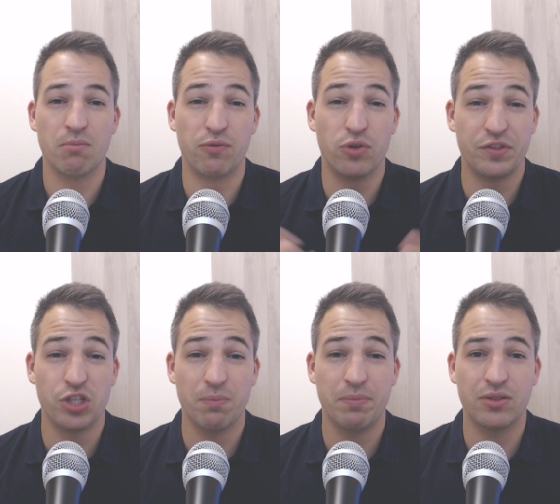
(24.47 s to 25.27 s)
Before we
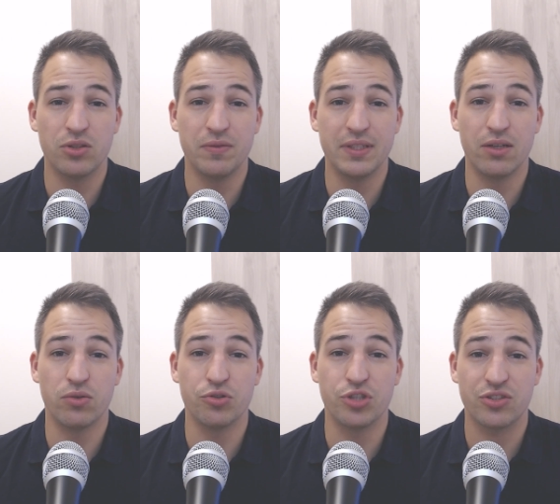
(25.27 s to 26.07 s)
jump into the video,
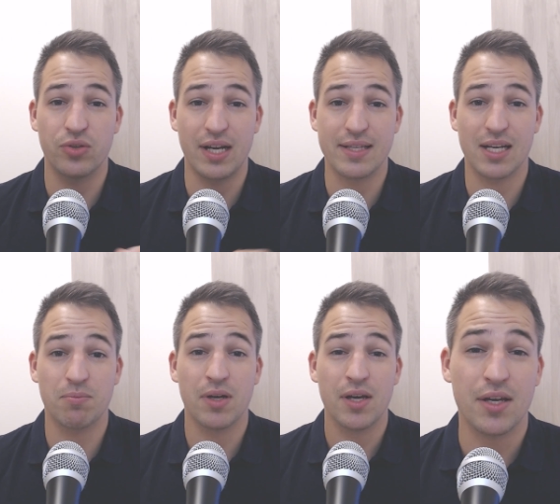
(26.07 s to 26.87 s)
just a heads up,
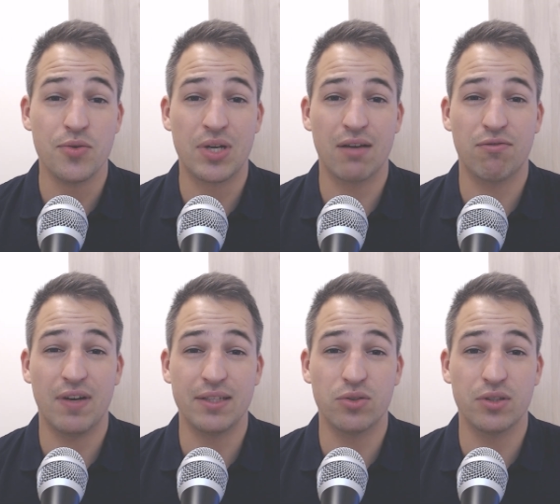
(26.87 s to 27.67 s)
you can
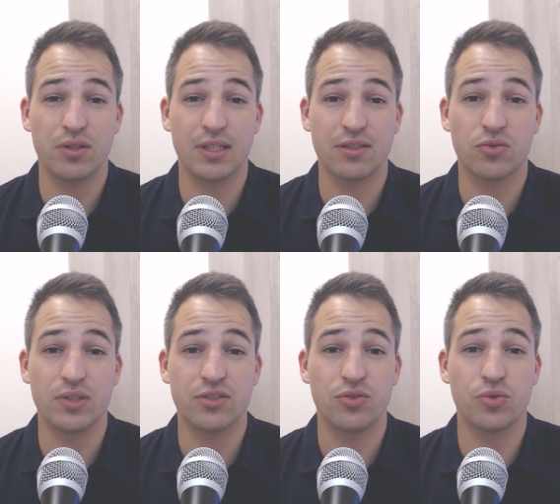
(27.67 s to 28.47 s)
find all the links to
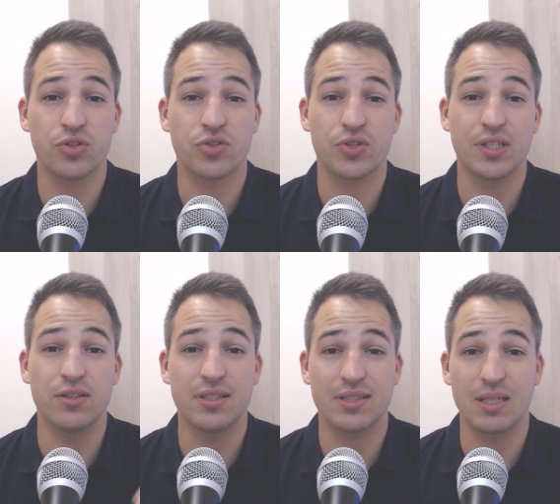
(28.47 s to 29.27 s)
these tools in the
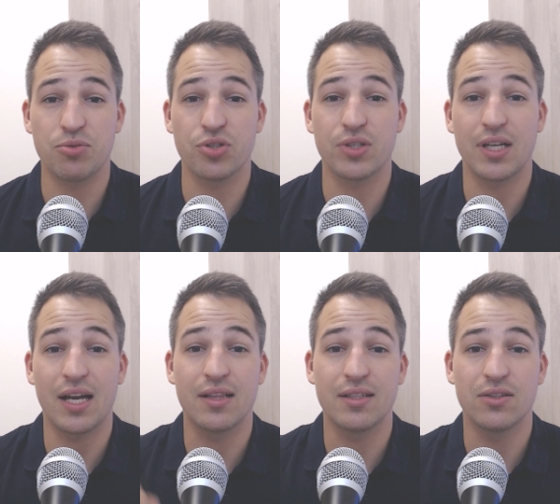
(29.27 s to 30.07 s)
description
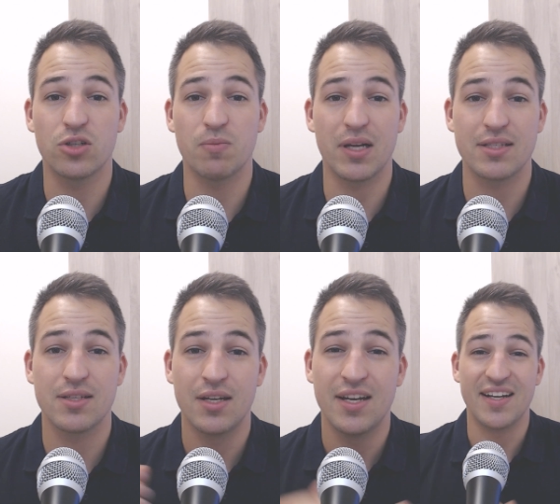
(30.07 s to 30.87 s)
and in the comments.
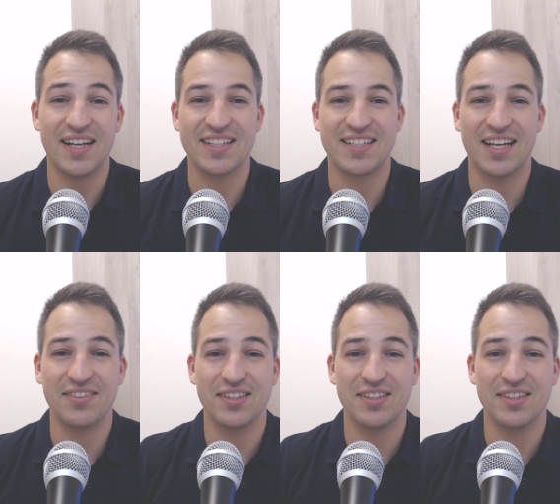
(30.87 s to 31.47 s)
Let's dive